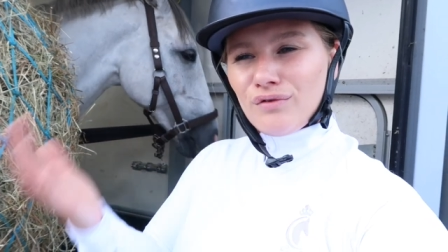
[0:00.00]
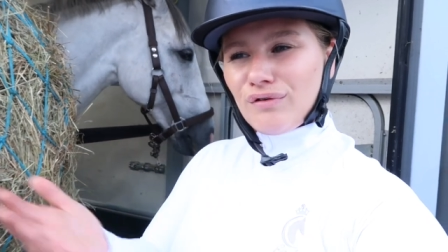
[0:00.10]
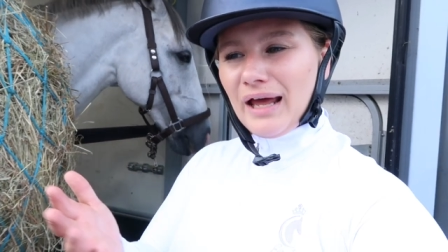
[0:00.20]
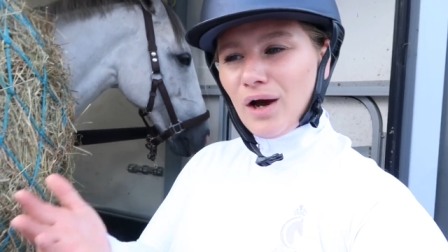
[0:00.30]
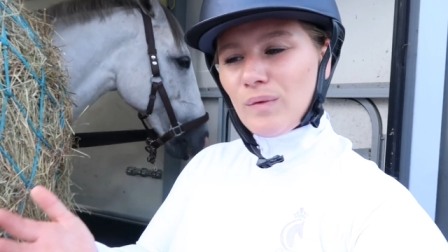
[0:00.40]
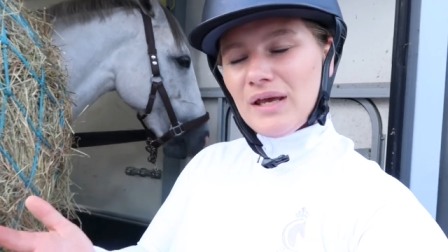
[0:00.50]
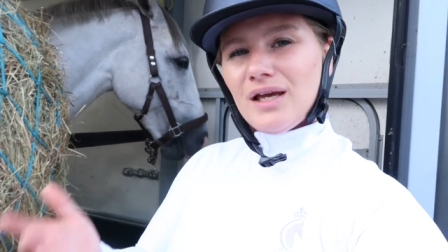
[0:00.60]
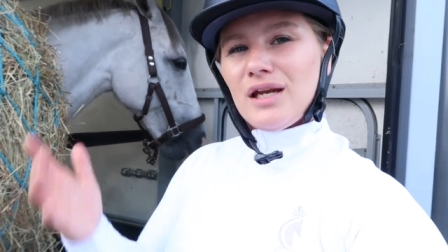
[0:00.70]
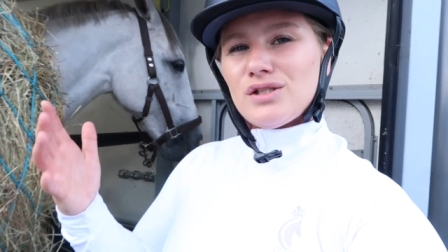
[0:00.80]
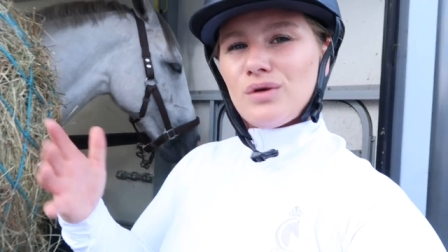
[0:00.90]
for like a
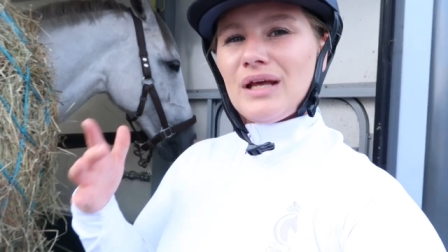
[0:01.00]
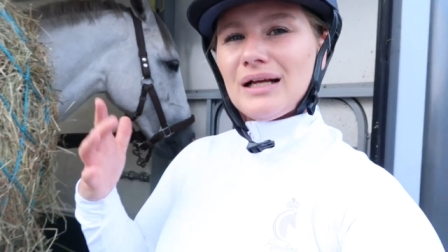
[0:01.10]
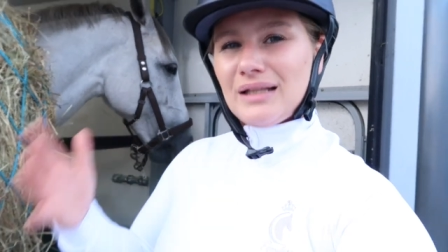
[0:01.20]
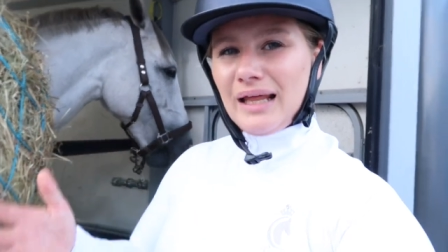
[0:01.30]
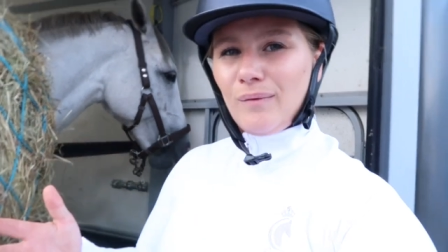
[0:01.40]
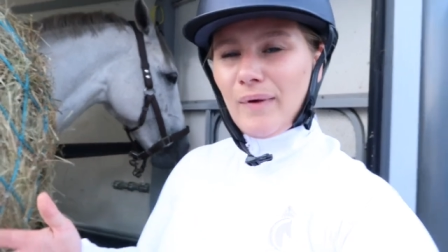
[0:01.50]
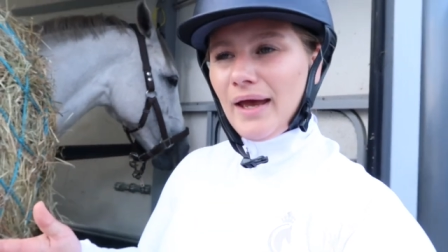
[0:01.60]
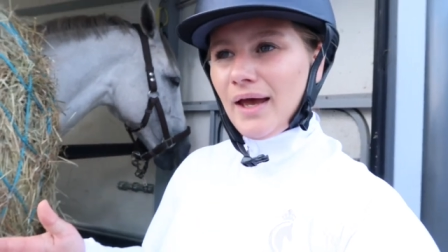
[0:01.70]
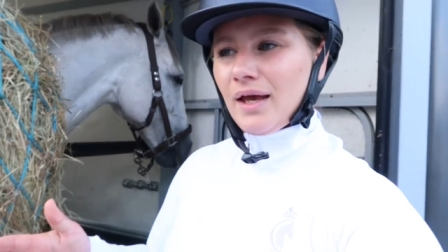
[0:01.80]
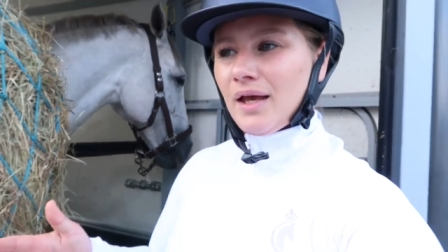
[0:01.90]
week and he's only had light
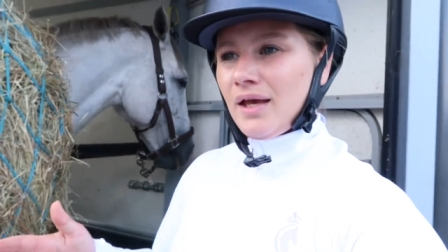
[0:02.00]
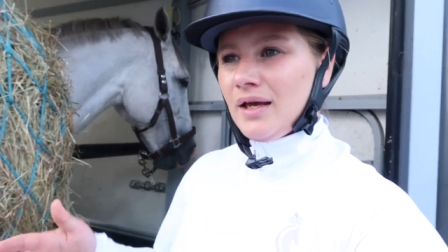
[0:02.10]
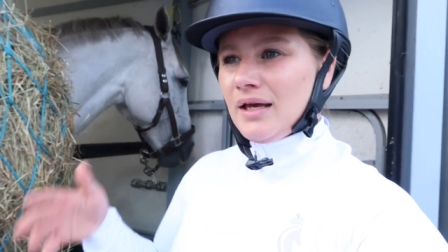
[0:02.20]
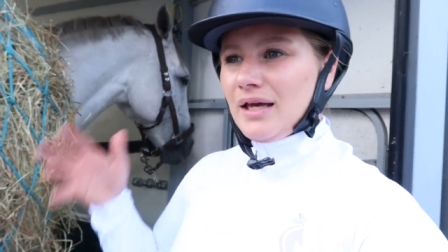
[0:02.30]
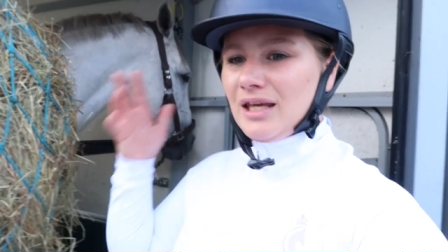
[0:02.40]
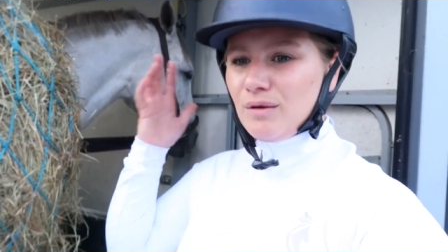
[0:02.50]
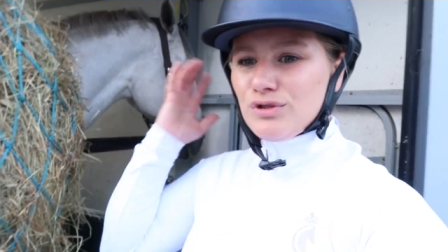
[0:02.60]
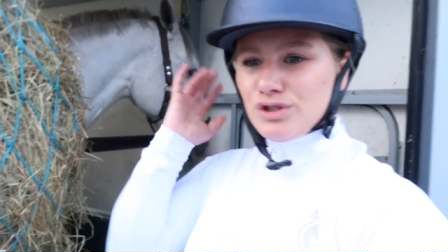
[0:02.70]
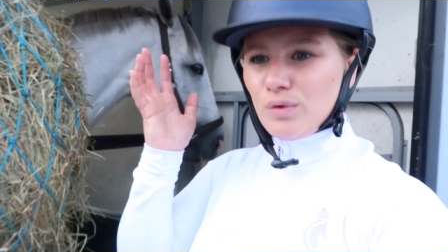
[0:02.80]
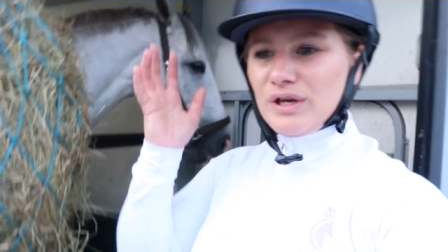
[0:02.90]
work he
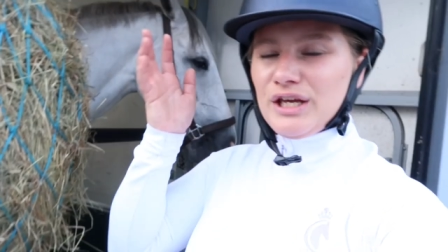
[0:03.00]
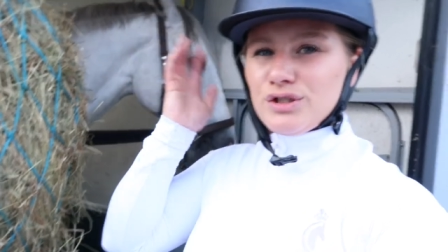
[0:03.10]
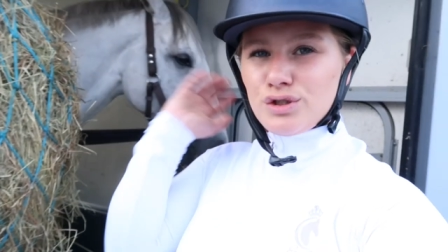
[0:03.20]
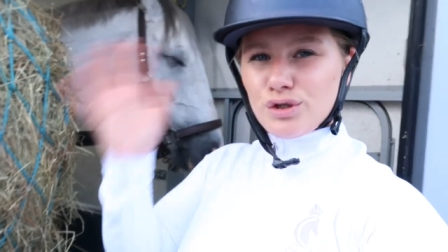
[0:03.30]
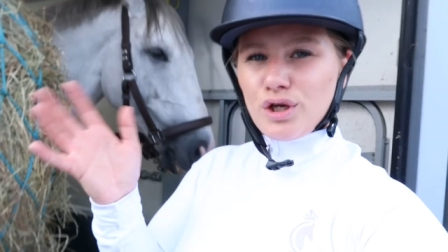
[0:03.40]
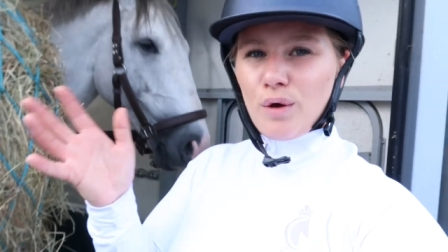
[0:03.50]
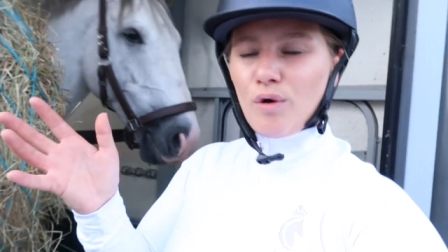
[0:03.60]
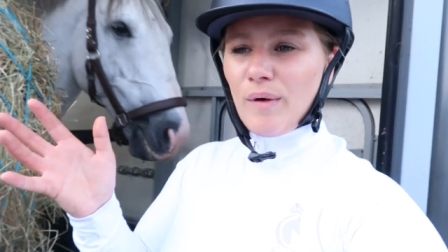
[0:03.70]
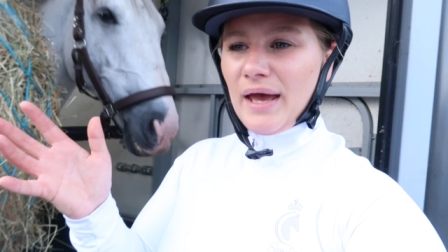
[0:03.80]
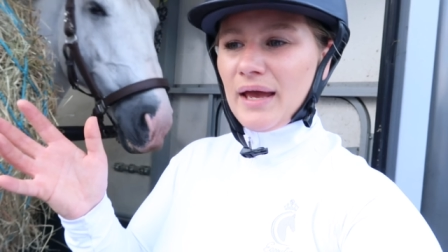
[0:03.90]
was so keen to just go
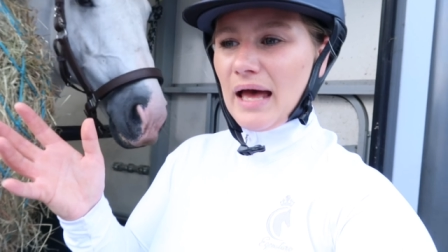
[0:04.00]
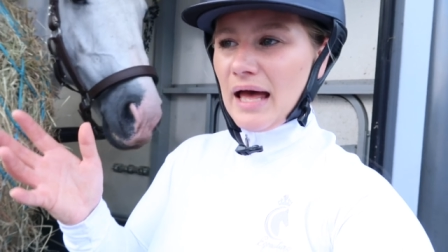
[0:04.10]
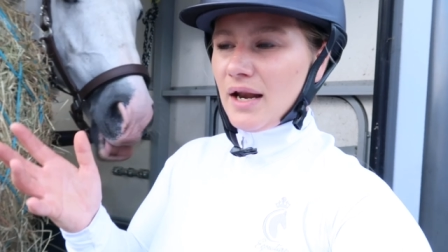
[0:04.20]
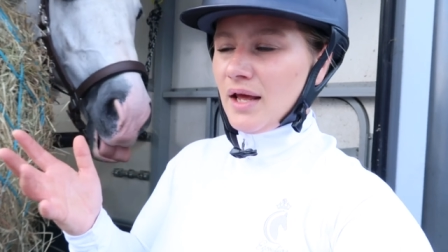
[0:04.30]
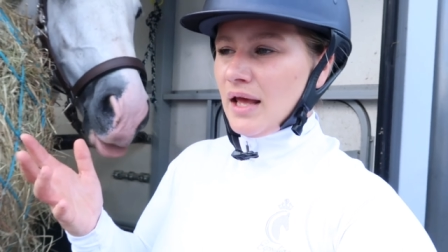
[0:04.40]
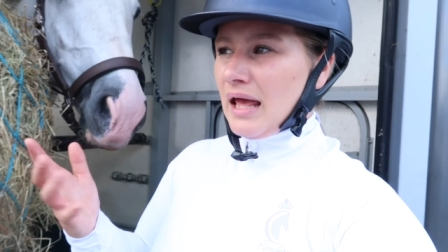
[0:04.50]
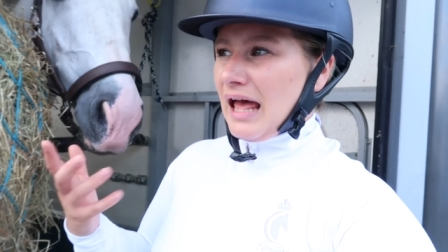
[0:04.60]
quick and